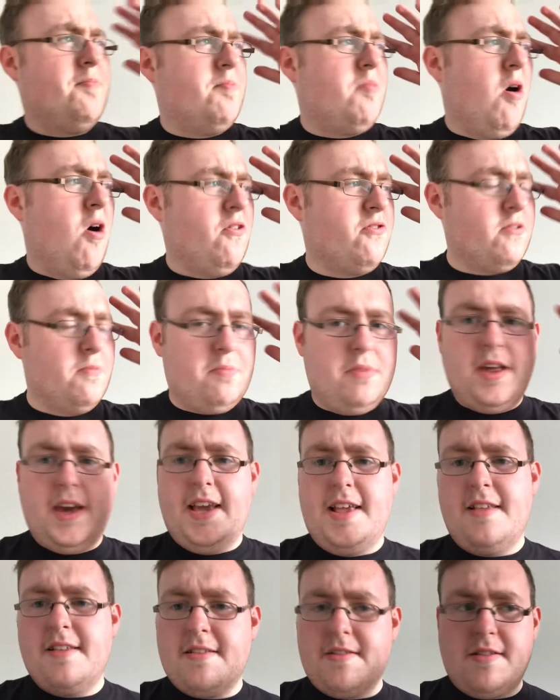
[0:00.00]

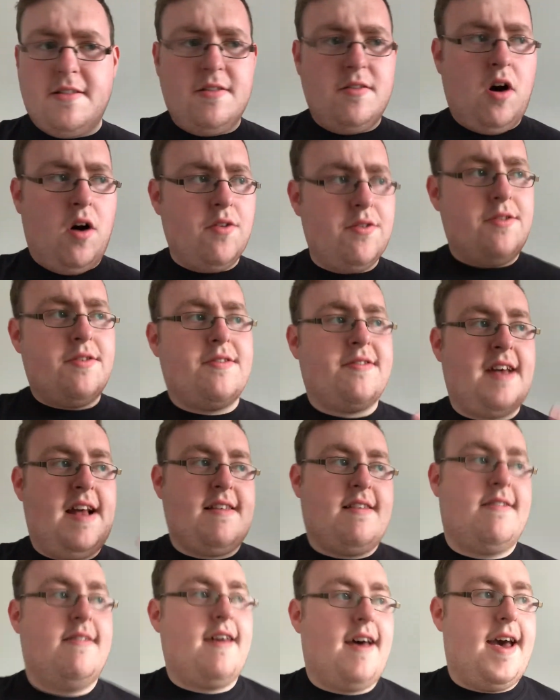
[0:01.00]
possibly on
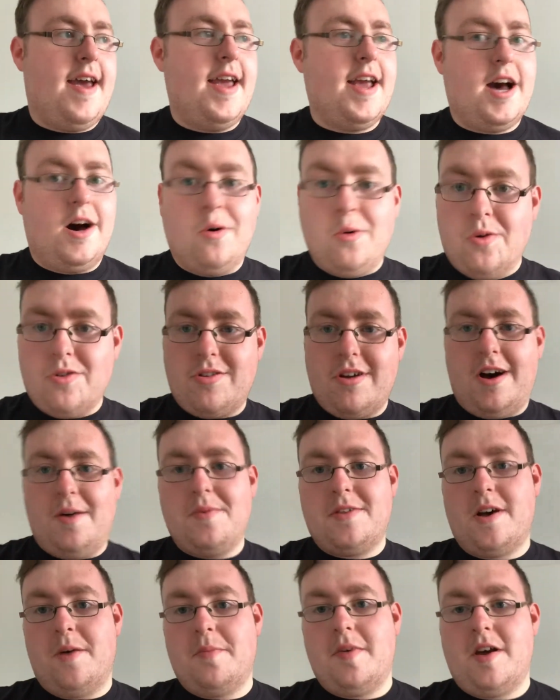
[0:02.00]
Saturday. I was
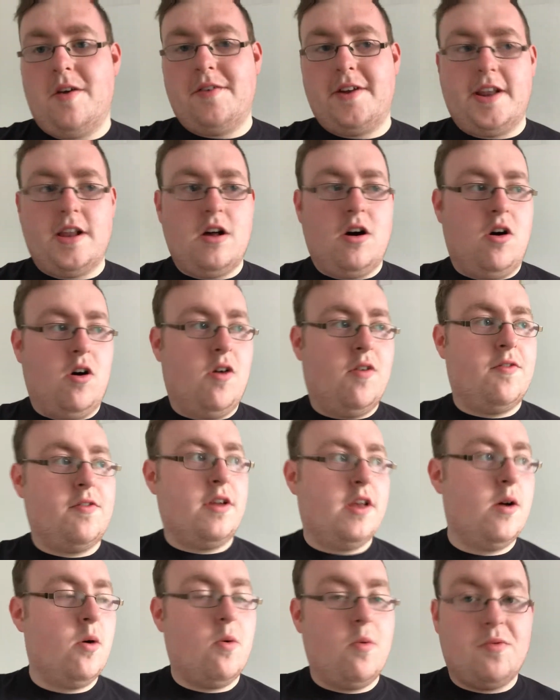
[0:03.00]
uploaded
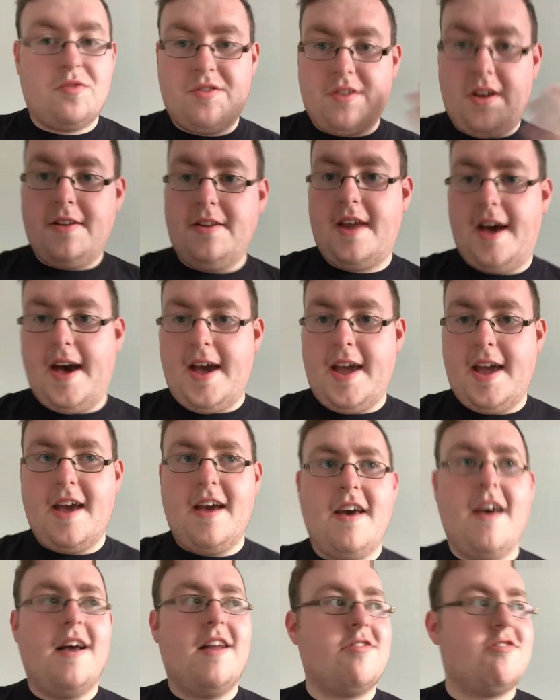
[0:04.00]
on Sunday,
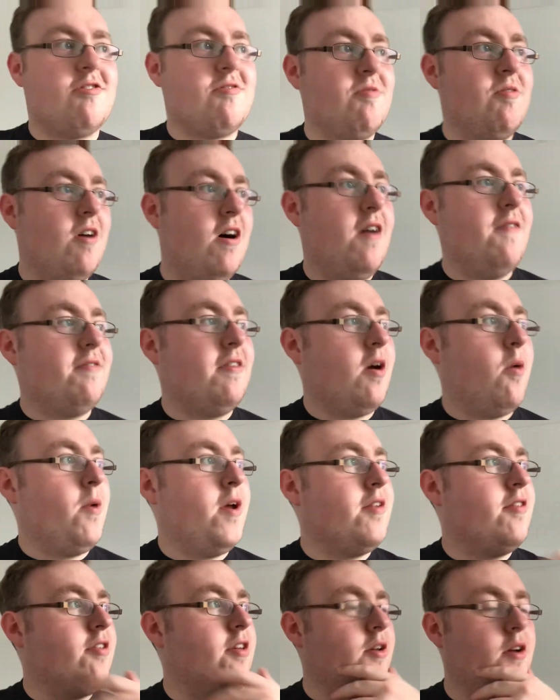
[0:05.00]
just after I
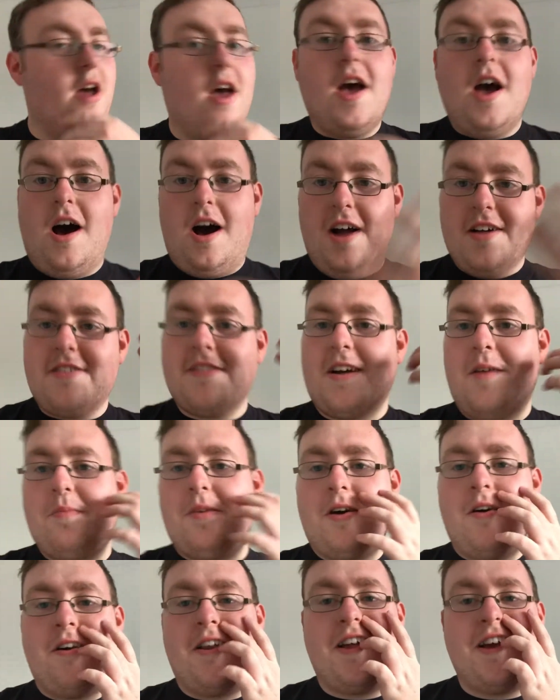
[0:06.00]
went to. I just
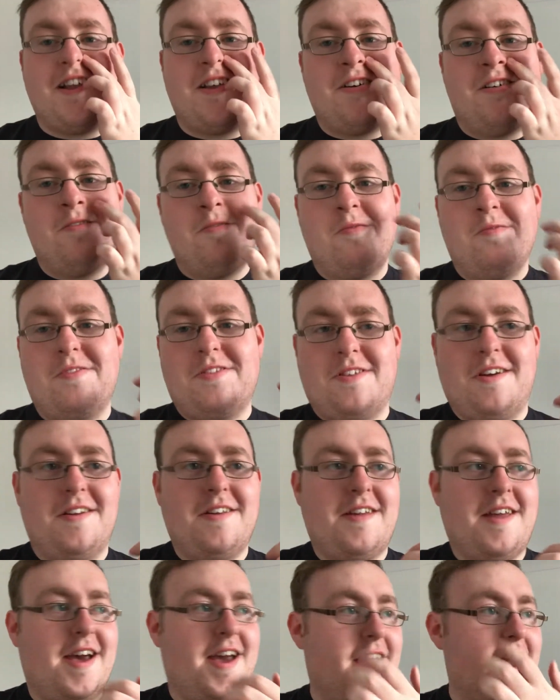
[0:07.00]
uploaded on
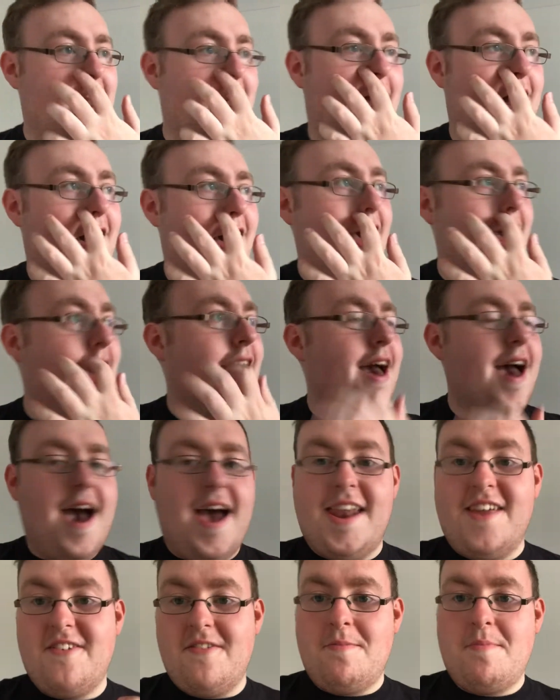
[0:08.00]
Sunday
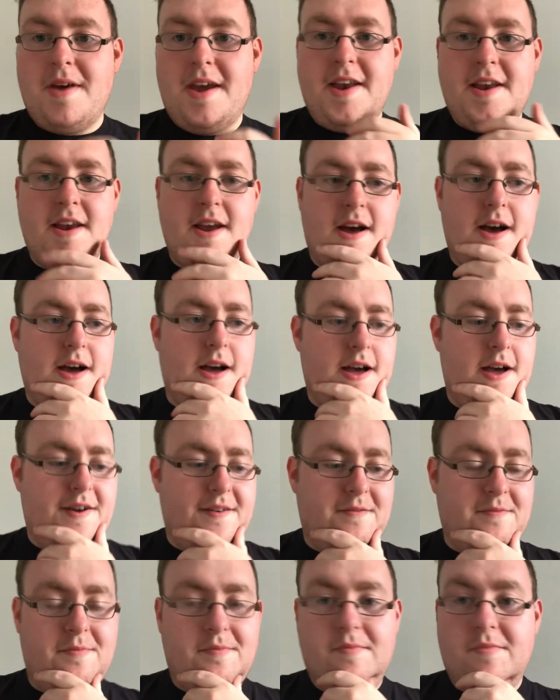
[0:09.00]
and have been
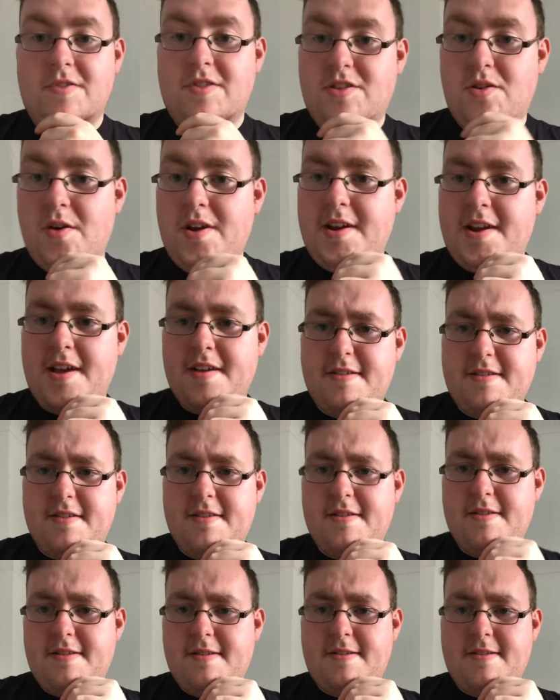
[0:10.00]
doing it
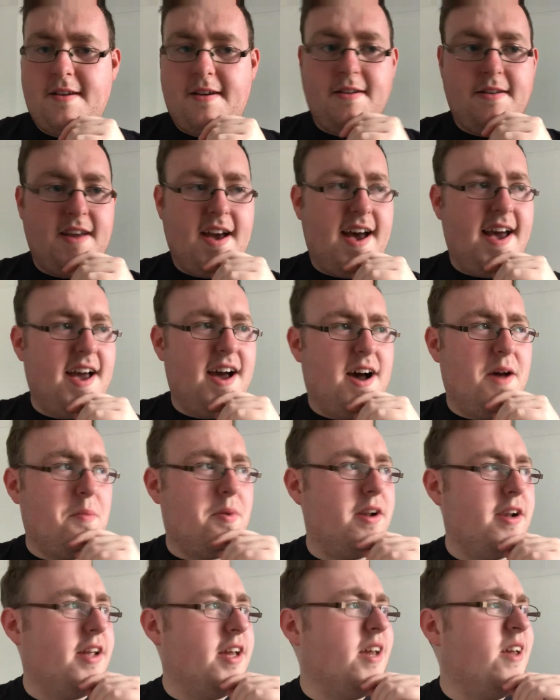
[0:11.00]
since Sunday, I
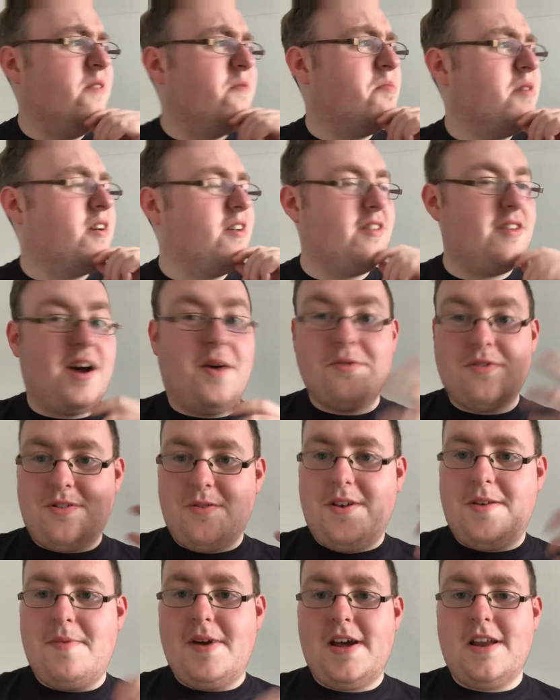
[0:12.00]
believe, because I was
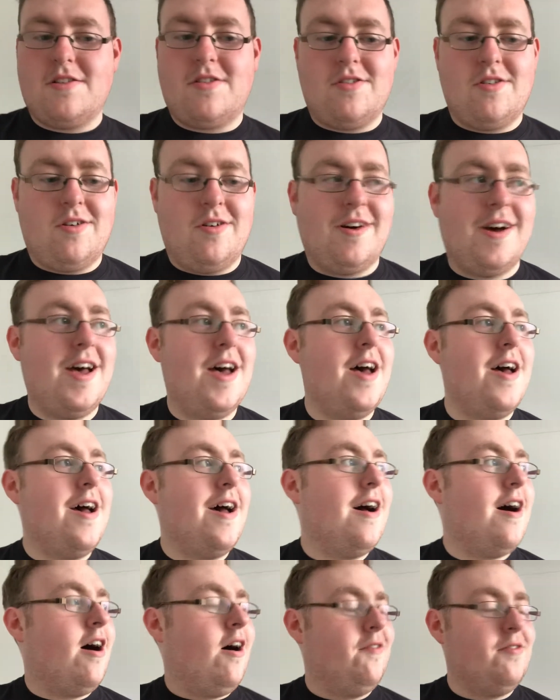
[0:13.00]
doing Bellator
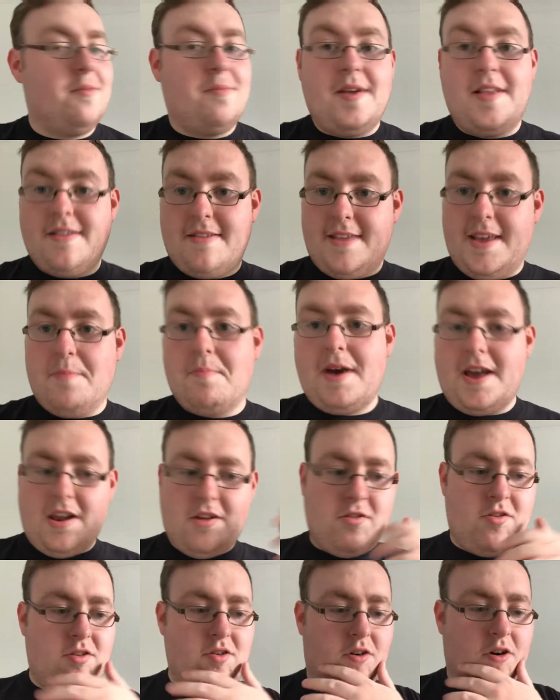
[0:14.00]
after being seen
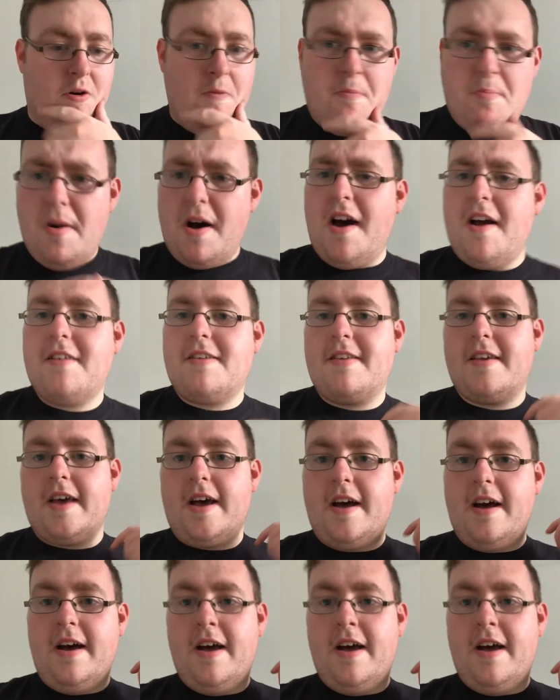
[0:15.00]
Bellator, but